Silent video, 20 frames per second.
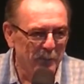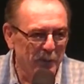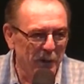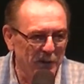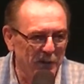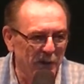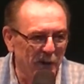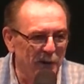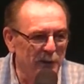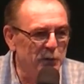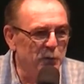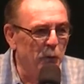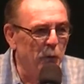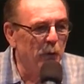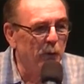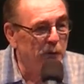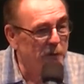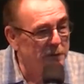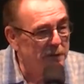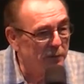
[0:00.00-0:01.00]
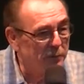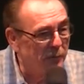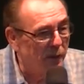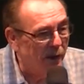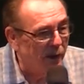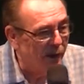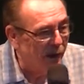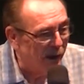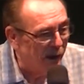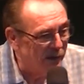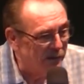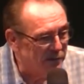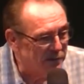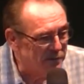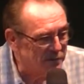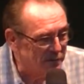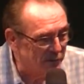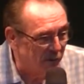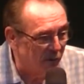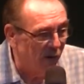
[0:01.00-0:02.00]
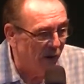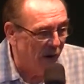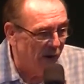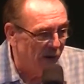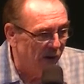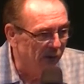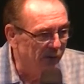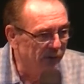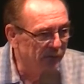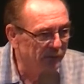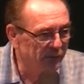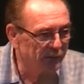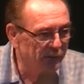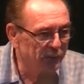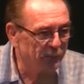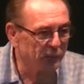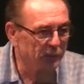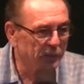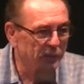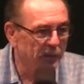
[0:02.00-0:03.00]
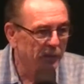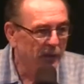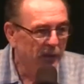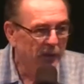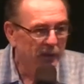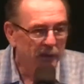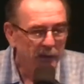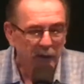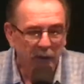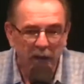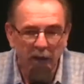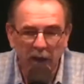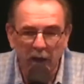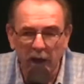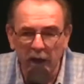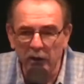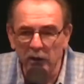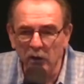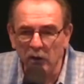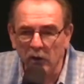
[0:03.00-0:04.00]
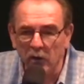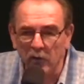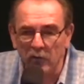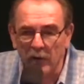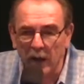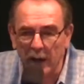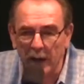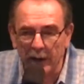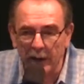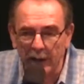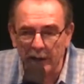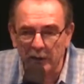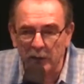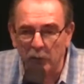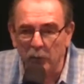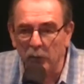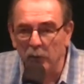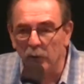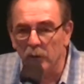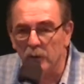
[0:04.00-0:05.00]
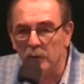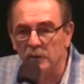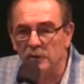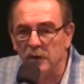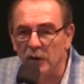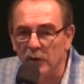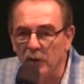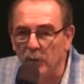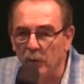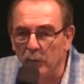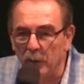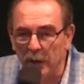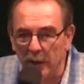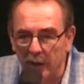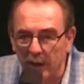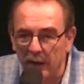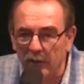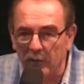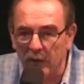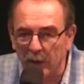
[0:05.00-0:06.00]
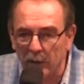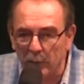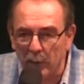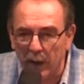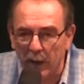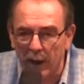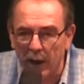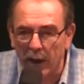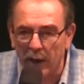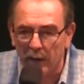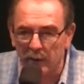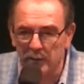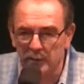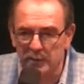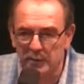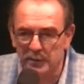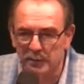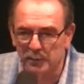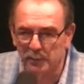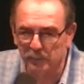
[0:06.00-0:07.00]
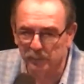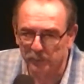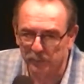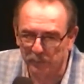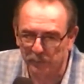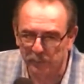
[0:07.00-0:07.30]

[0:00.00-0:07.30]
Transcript: but there's rules at my house. There are. And you don't violate the rules, or you'll be leaving my house.